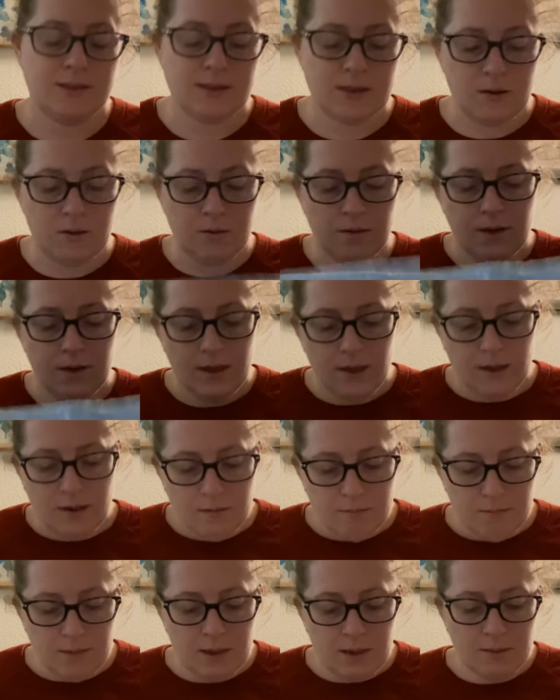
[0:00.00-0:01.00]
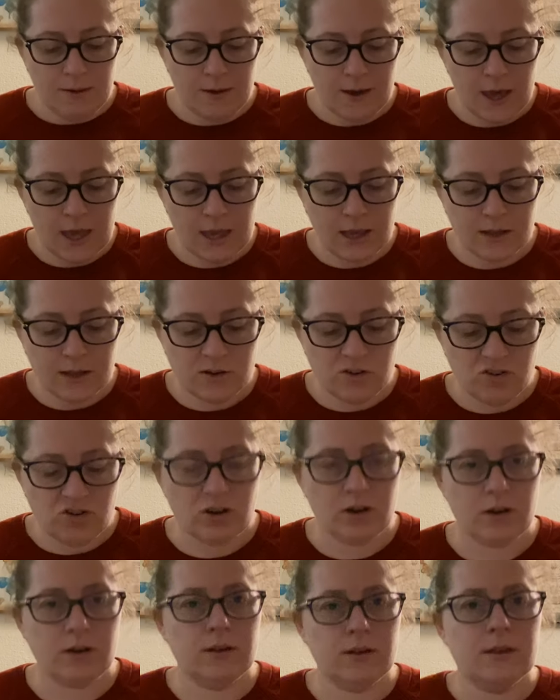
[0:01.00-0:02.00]
So maybe I can
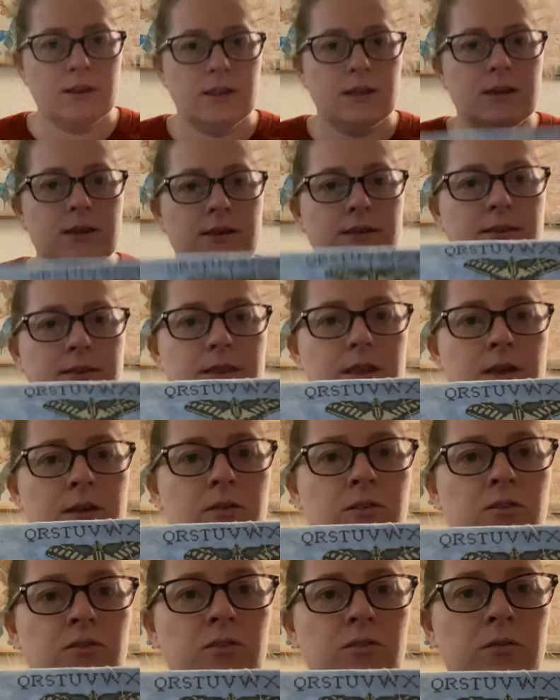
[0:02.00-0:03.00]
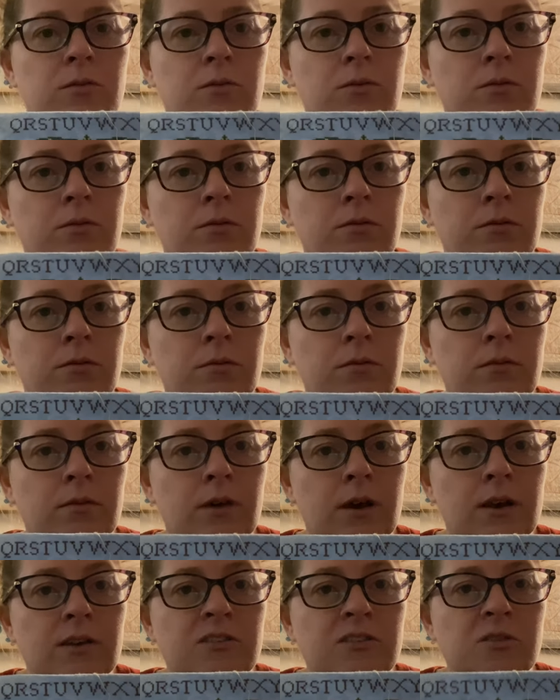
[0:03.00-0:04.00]
turn this into
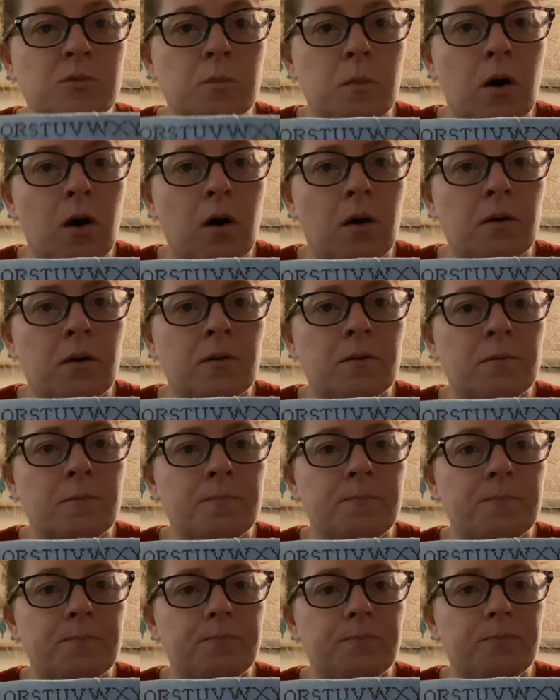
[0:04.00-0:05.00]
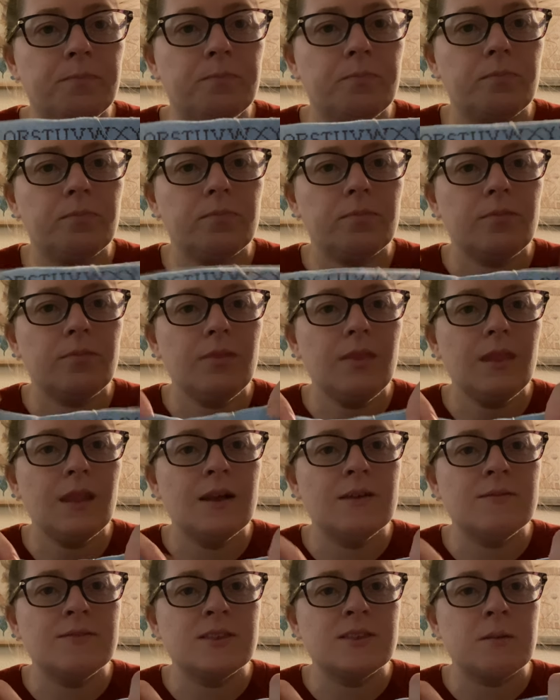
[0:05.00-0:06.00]
a small
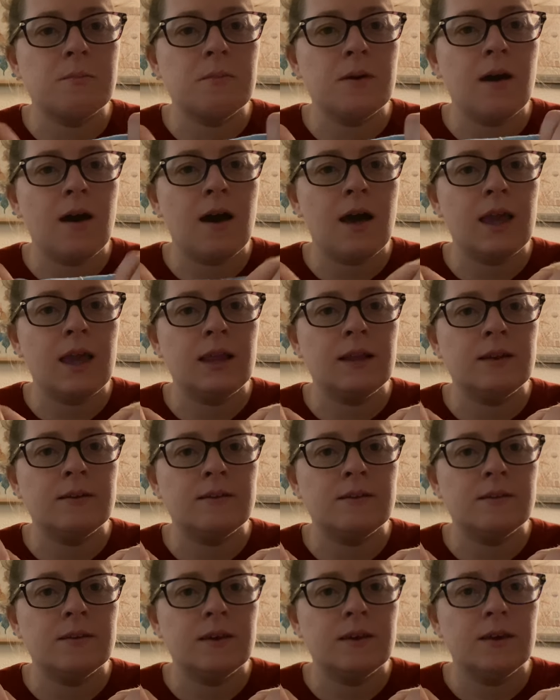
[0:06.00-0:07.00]
of some kind,